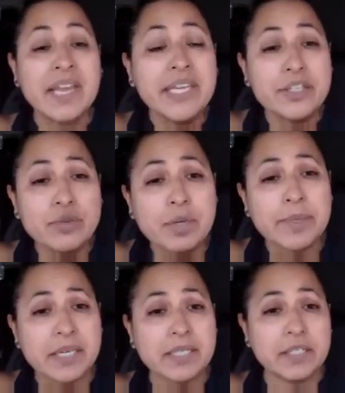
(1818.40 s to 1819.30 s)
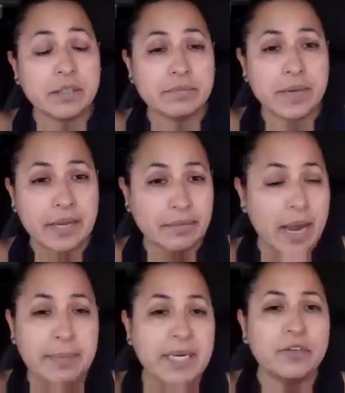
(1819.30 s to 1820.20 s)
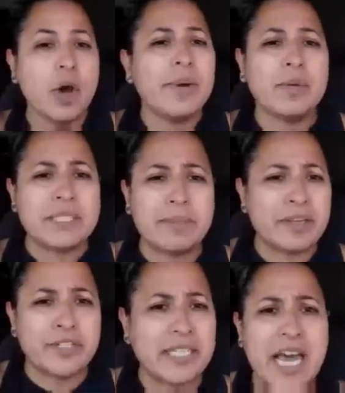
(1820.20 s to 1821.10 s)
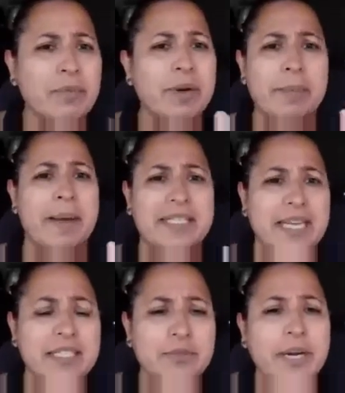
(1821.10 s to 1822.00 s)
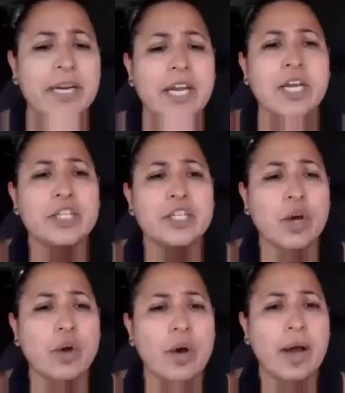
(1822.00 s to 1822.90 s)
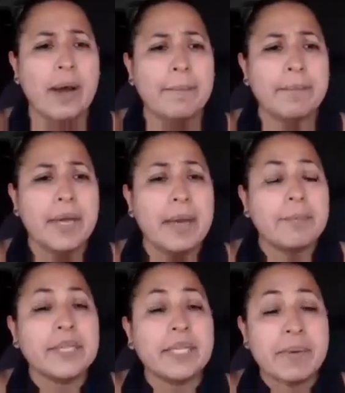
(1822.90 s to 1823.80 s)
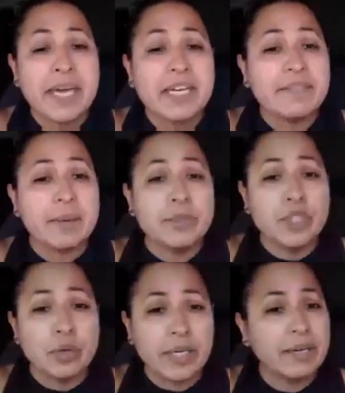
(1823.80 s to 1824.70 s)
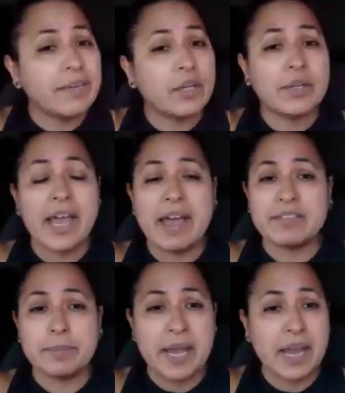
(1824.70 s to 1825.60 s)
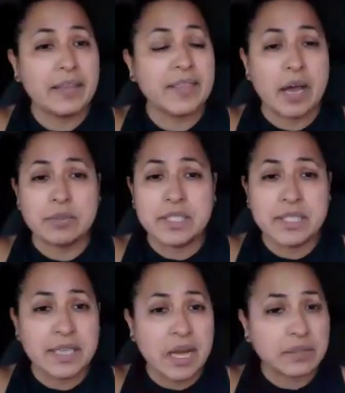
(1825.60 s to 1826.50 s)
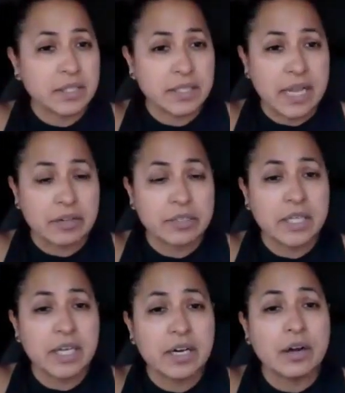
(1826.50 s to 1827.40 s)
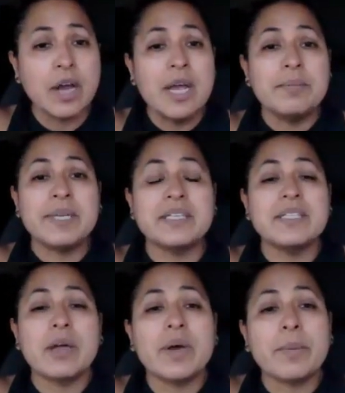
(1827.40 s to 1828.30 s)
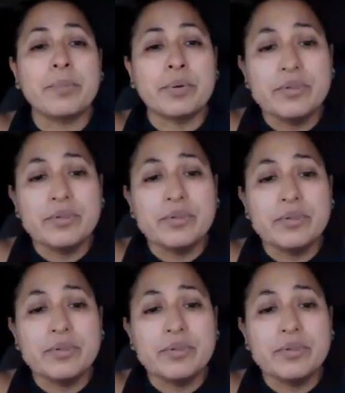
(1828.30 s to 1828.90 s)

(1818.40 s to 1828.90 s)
they do it because, nobody wants to pay their taxes. I don't want to pay my taxes, right? So, but many of them do it even though they have to pay thousands and thousands of dollars a year because they want to prove